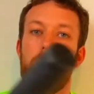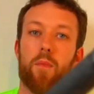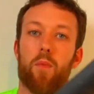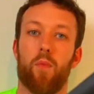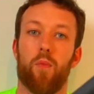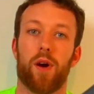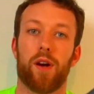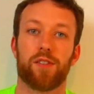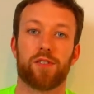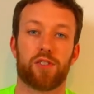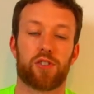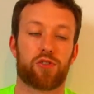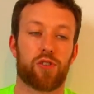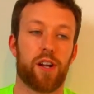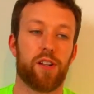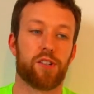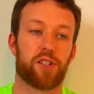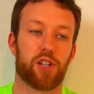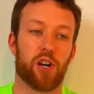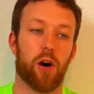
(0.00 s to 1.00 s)
Whereas the
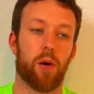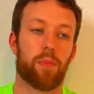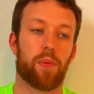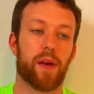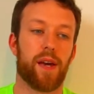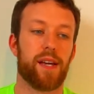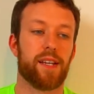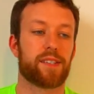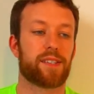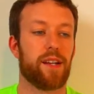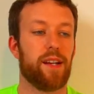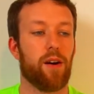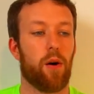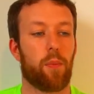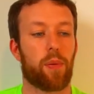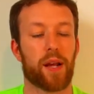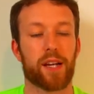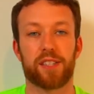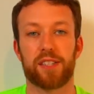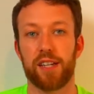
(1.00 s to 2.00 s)
Strength Shop, it's a little
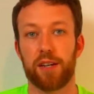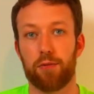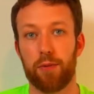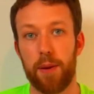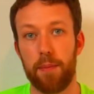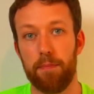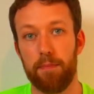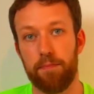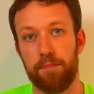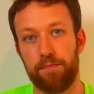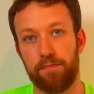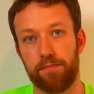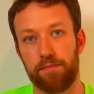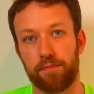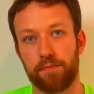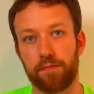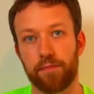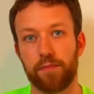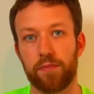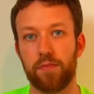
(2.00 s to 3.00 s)
plastic rim.
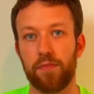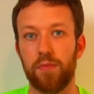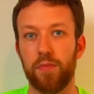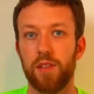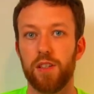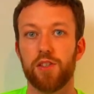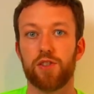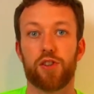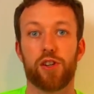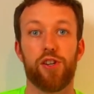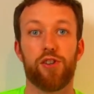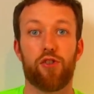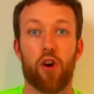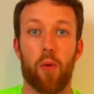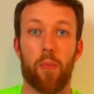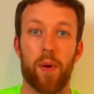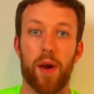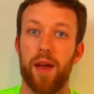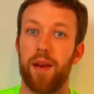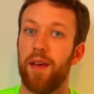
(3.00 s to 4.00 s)
So you
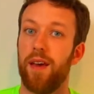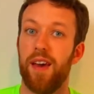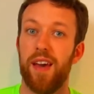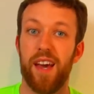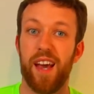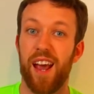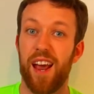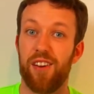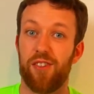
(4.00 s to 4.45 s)
drop it, it